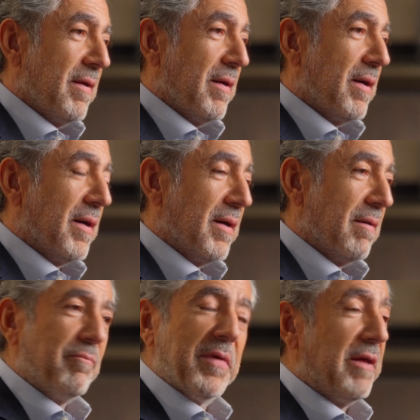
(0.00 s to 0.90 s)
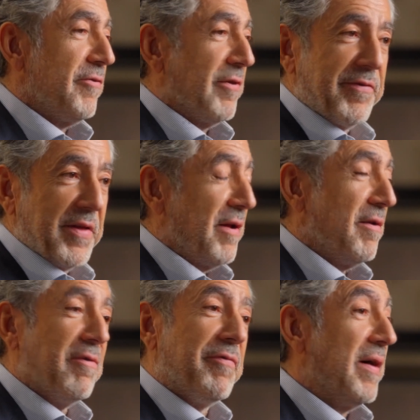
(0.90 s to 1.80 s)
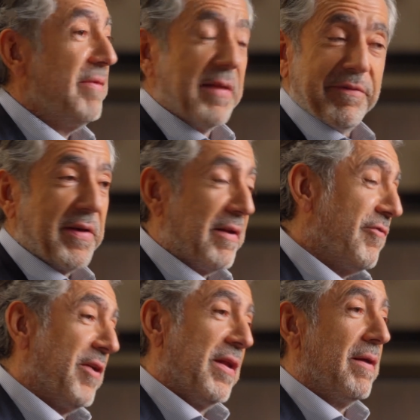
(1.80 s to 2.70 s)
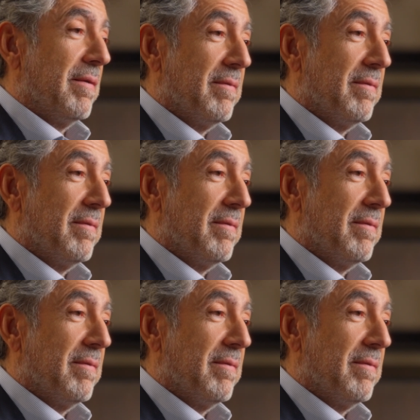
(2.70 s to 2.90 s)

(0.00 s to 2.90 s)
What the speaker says: and just started a fund and started trading.